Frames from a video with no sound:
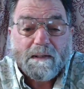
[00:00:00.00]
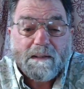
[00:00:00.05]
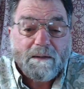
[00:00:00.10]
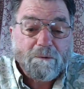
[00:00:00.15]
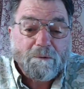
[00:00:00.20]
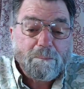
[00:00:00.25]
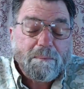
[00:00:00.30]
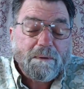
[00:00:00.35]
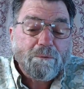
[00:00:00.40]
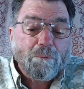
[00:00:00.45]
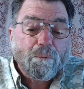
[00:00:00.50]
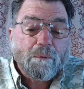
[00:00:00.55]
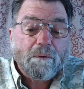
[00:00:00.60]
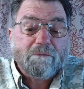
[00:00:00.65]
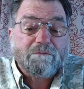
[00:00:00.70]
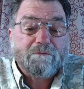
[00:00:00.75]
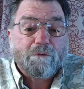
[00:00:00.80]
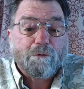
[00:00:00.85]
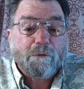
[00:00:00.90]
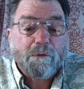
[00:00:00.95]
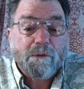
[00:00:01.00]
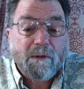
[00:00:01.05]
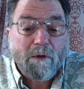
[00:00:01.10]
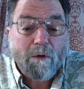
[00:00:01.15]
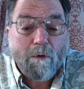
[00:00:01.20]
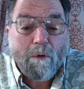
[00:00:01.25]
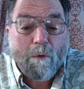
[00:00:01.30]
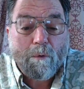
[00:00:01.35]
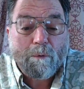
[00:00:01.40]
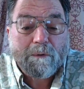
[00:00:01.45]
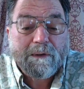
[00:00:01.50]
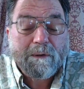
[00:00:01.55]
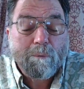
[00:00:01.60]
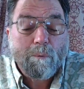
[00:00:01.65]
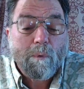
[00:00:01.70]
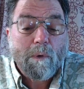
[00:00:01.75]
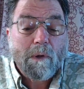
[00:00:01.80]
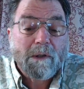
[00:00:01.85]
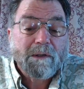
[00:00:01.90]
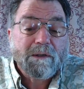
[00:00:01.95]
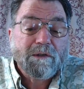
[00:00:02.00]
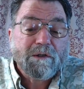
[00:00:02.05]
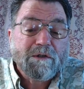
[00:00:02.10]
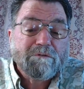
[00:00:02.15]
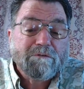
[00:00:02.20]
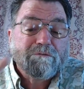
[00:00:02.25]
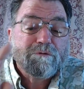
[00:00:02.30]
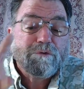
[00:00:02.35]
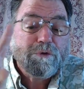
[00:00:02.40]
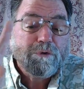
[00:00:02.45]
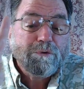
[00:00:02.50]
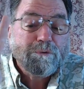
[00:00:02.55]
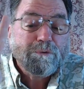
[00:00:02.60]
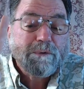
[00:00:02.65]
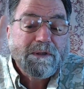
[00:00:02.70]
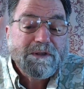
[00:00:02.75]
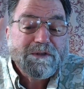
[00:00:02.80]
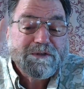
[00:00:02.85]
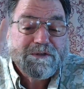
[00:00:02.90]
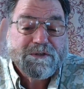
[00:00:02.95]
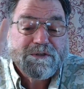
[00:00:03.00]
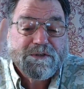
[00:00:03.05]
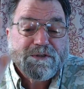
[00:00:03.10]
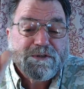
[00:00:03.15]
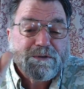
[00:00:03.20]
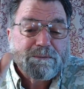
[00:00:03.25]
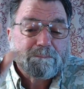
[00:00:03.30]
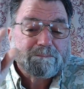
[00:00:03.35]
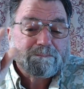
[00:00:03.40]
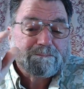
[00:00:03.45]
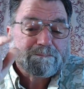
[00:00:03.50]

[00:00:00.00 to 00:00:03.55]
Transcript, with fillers: it'll be for only one of two reasons.